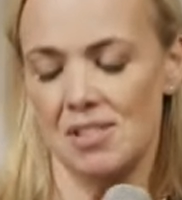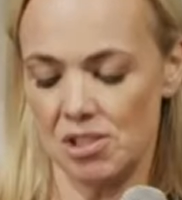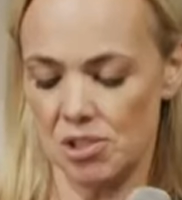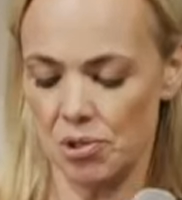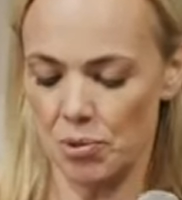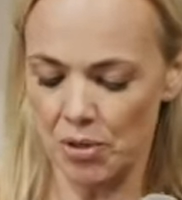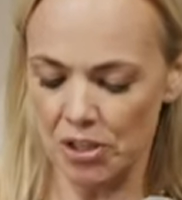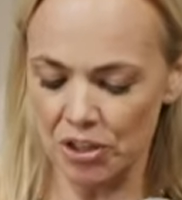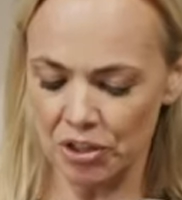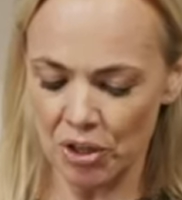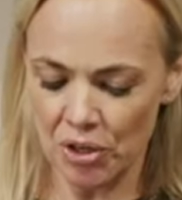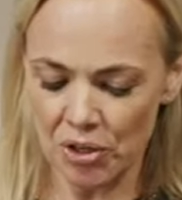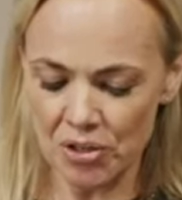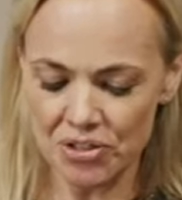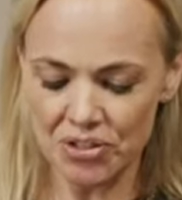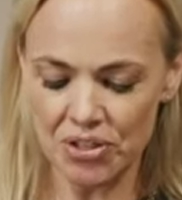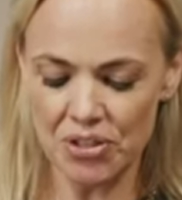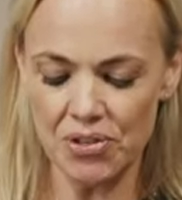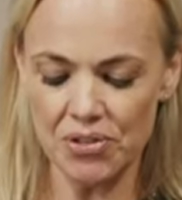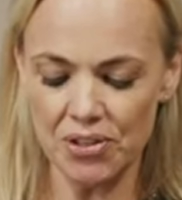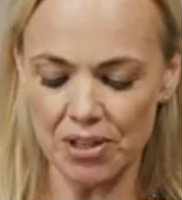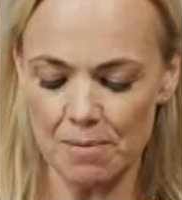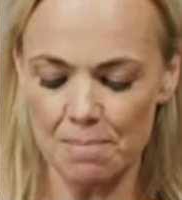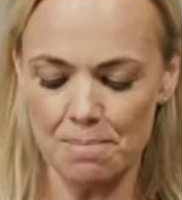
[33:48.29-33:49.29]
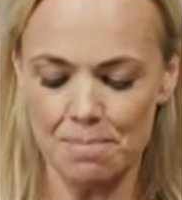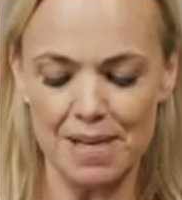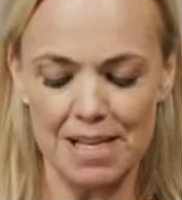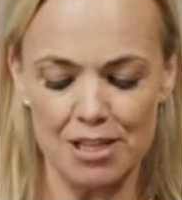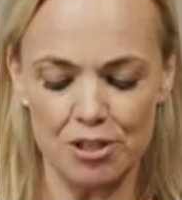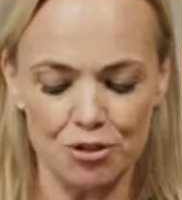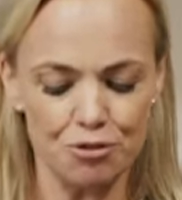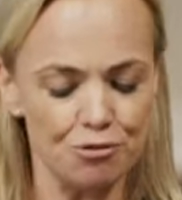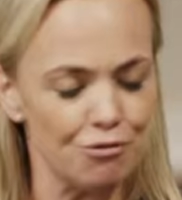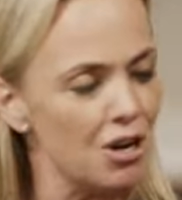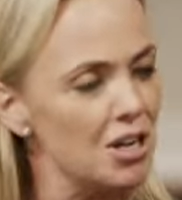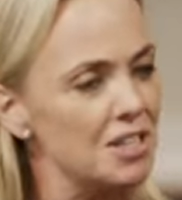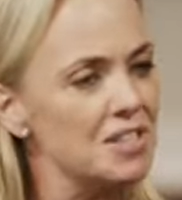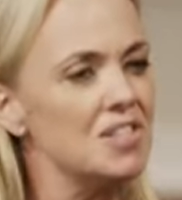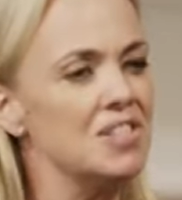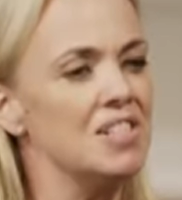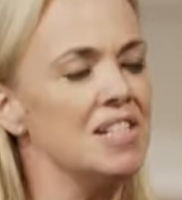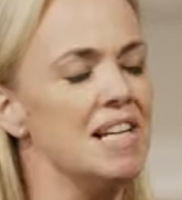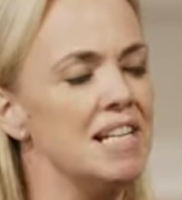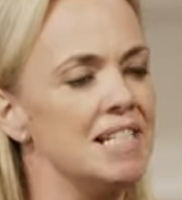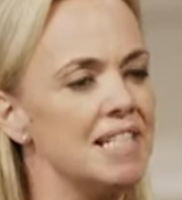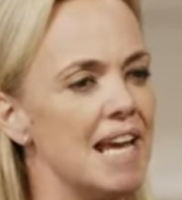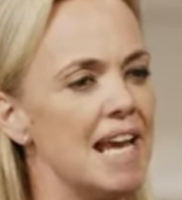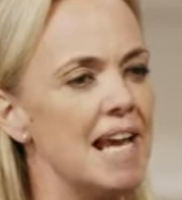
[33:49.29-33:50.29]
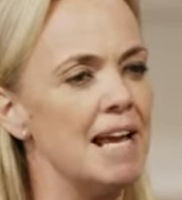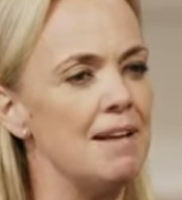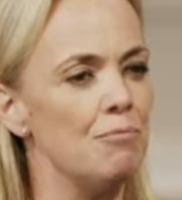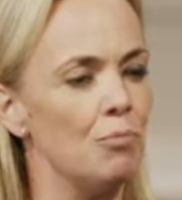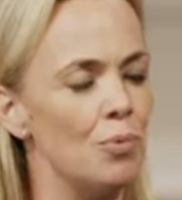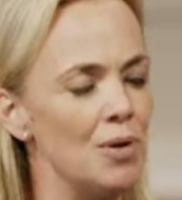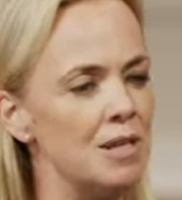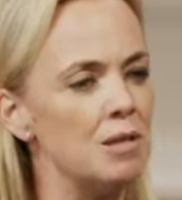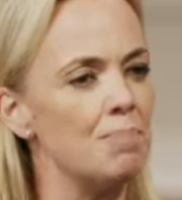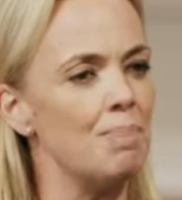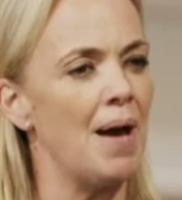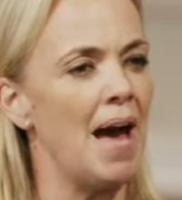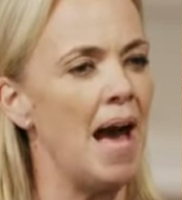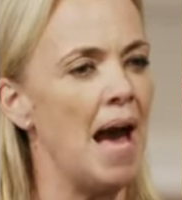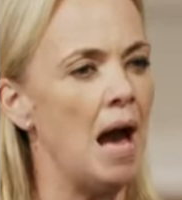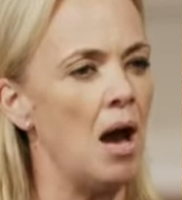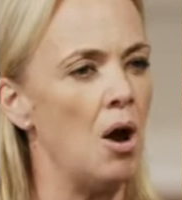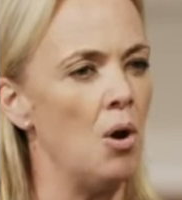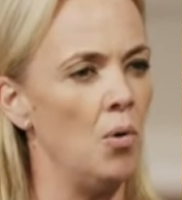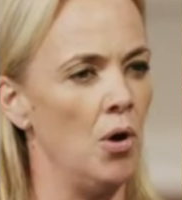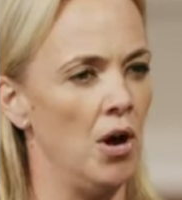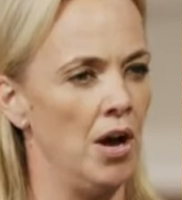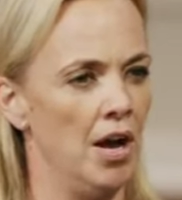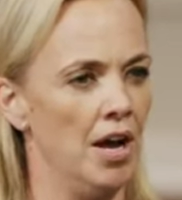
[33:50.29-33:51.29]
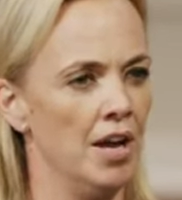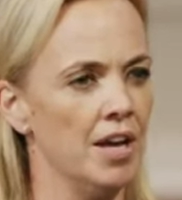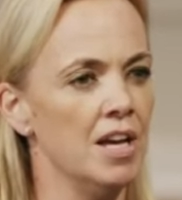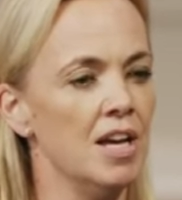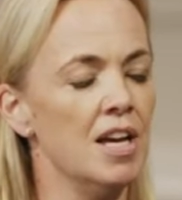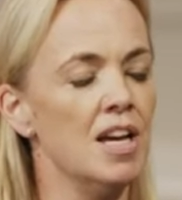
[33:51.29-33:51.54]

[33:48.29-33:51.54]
to a God who can be trusted with power